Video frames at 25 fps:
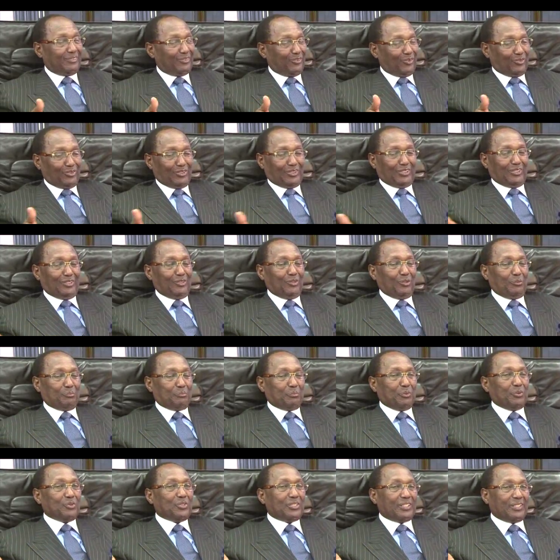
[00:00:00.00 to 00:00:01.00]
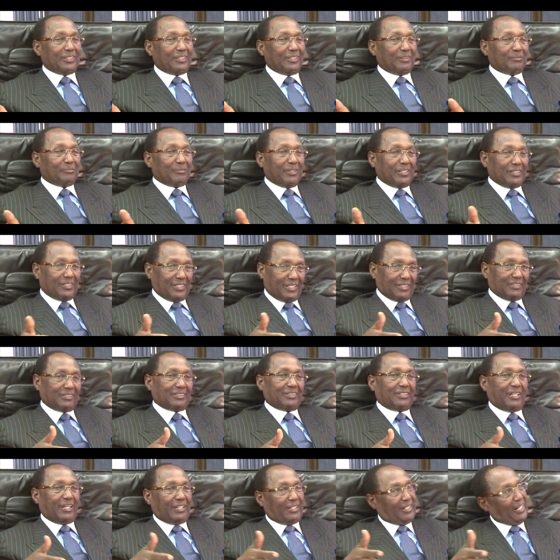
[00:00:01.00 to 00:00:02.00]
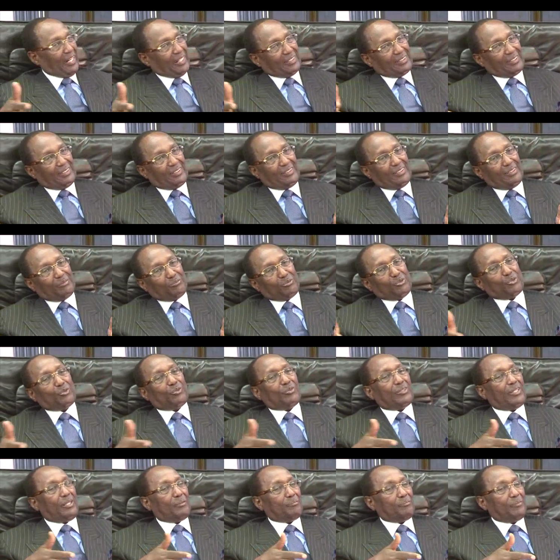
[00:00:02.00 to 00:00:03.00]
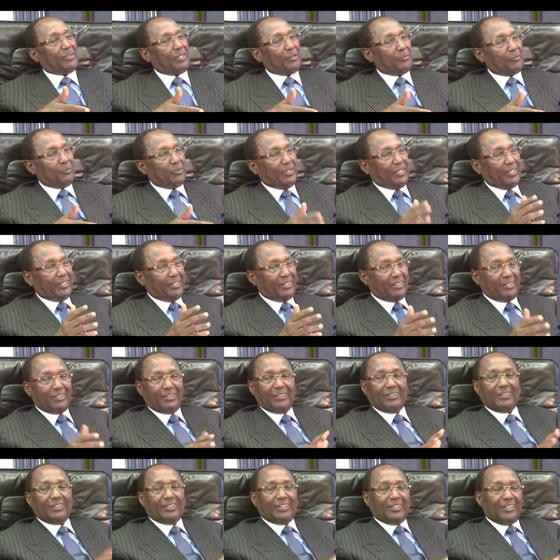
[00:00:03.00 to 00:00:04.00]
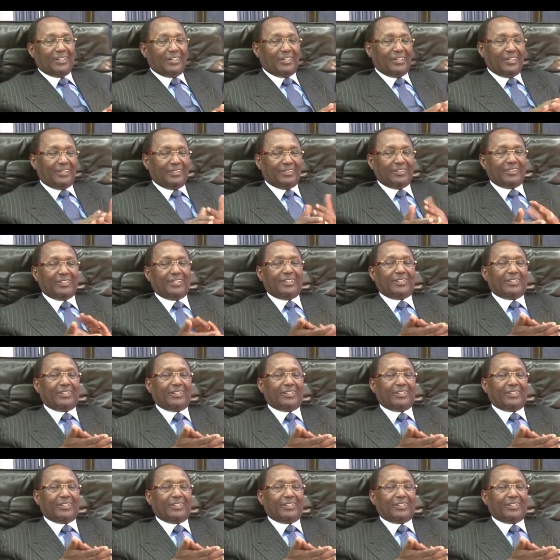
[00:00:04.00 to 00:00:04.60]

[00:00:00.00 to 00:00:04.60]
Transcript: continue pushing them. I just directed them, showed them the way, and